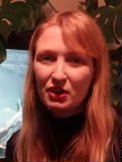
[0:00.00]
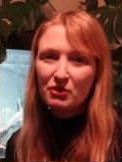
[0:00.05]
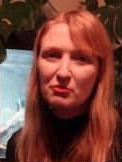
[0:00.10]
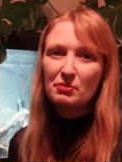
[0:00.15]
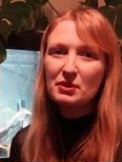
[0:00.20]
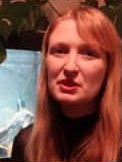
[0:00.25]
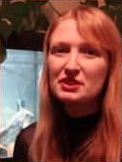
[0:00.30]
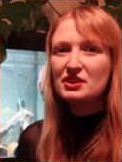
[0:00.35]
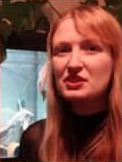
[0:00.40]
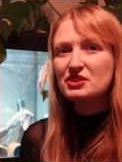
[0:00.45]

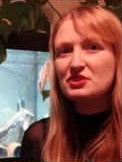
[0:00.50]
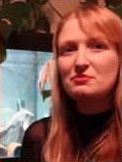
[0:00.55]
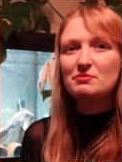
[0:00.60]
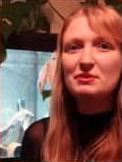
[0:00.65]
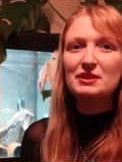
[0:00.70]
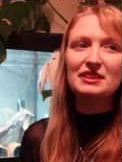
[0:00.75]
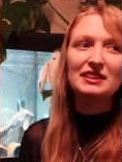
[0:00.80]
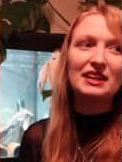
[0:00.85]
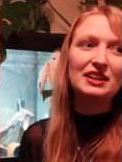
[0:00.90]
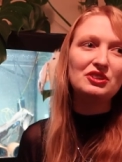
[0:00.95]
But it does
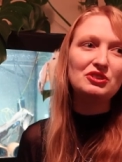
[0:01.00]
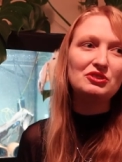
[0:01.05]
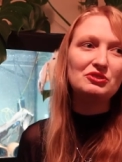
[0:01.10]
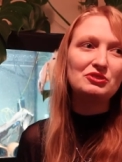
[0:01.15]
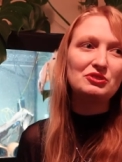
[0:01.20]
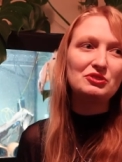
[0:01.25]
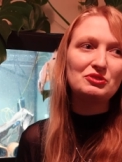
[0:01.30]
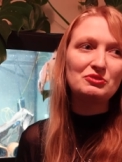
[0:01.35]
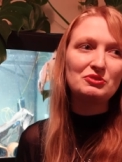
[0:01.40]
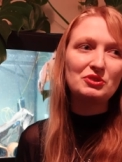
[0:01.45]
mean that you
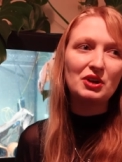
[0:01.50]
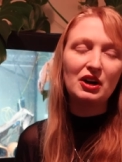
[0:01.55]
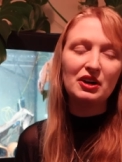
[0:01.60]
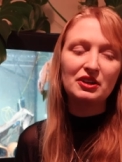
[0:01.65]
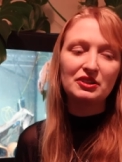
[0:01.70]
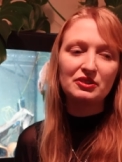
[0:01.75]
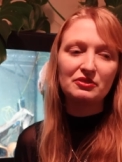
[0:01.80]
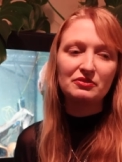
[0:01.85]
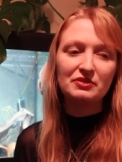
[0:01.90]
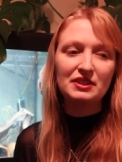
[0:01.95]
do
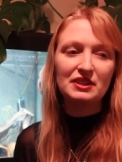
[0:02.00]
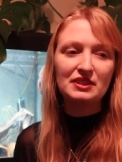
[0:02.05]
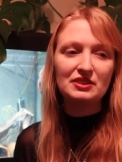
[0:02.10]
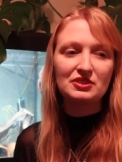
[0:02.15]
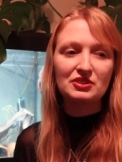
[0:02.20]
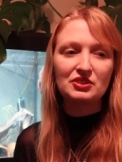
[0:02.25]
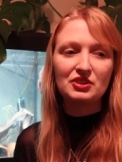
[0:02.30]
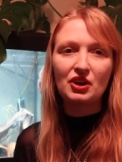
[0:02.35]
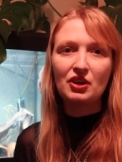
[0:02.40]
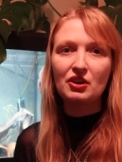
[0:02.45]
kind of
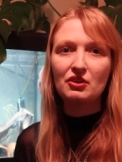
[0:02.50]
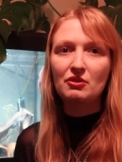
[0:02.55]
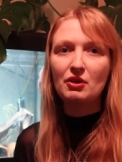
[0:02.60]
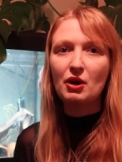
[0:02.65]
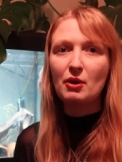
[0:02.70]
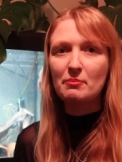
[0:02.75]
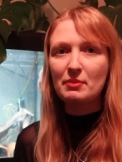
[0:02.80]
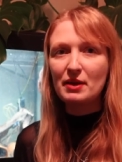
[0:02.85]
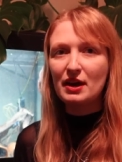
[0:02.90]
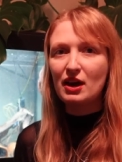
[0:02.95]
need to go
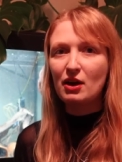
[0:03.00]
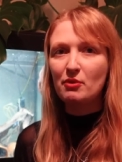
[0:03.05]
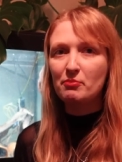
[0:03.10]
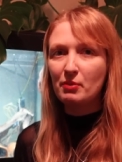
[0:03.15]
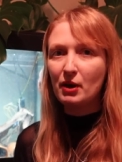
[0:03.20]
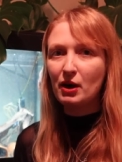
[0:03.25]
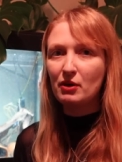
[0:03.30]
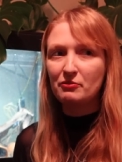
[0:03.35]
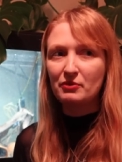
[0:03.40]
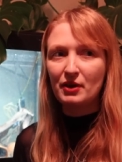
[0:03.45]
a bit
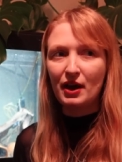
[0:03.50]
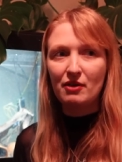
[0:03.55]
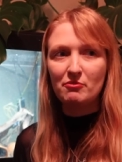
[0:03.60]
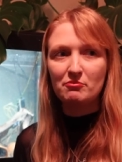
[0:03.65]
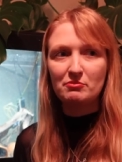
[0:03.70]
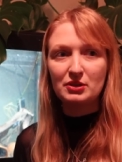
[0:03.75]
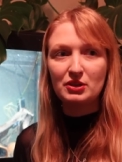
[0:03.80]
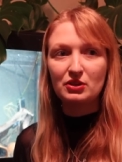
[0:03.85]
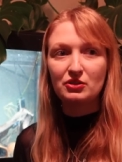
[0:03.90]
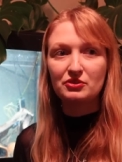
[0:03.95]
above
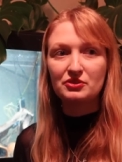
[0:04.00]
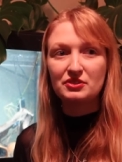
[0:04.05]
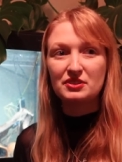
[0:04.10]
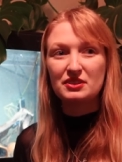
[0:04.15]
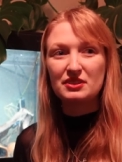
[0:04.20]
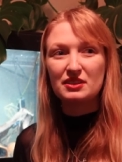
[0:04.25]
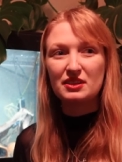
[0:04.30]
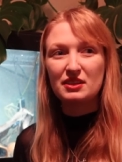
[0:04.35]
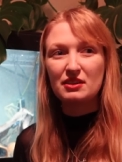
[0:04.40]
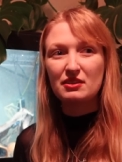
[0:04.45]
and
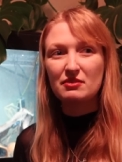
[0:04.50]
beyond